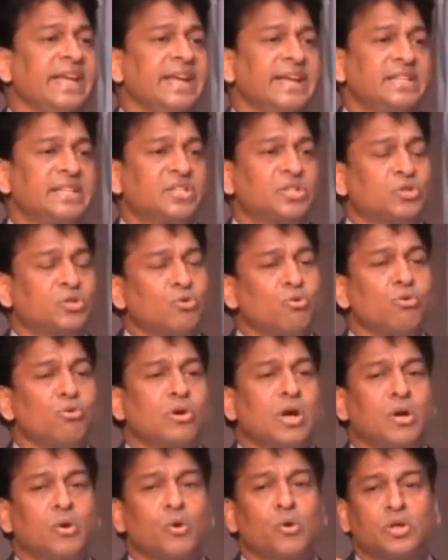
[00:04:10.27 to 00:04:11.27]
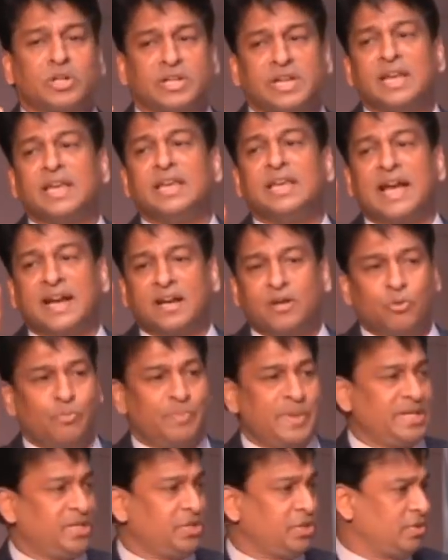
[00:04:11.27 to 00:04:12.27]
is 2 crore 10 lakh
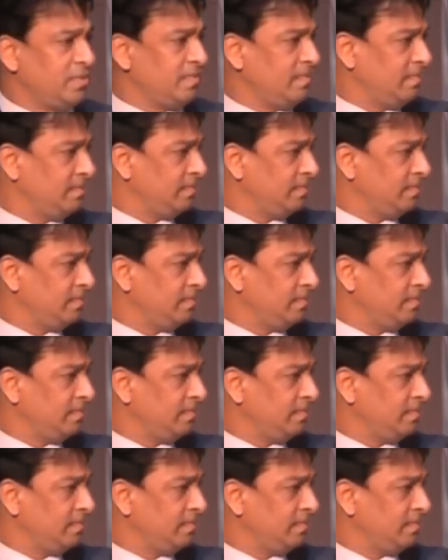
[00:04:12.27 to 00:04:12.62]
rupees.